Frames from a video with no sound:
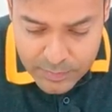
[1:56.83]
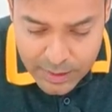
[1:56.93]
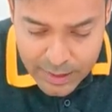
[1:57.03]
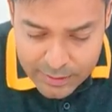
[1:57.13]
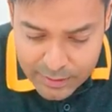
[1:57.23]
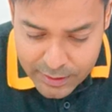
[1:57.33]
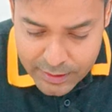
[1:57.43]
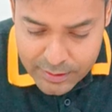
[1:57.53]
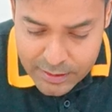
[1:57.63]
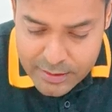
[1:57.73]
at the
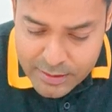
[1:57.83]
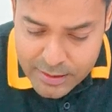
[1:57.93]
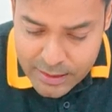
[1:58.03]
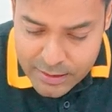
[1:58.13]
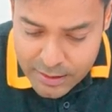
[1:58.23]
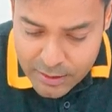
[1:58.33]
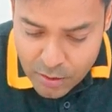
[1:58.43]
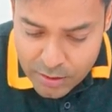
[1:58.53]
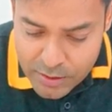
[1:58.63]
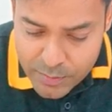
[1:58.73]
rate
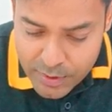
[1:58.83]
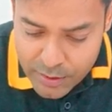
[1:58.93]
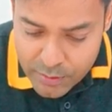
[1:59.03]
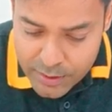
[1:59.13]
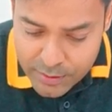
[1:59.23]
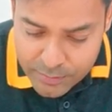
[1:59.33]
$60 per unit.